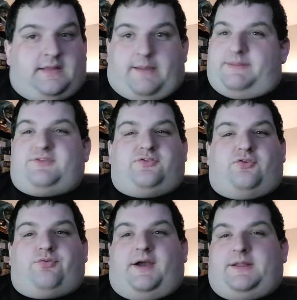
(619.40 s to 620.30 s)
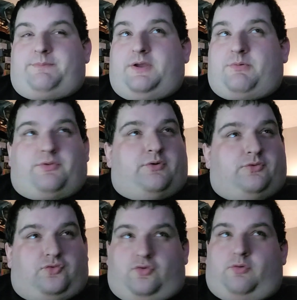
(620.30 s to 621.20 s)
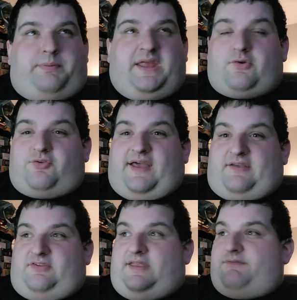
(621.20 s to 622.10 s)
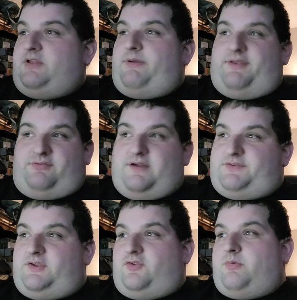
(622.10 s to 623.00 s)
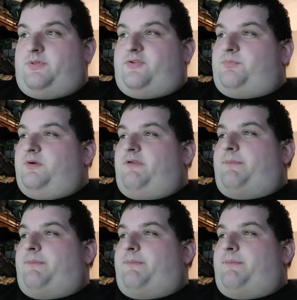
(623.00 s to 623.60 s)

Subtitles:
I mean, this is right up there with old school Peter Jackson, even though he has nothing to do with this movie.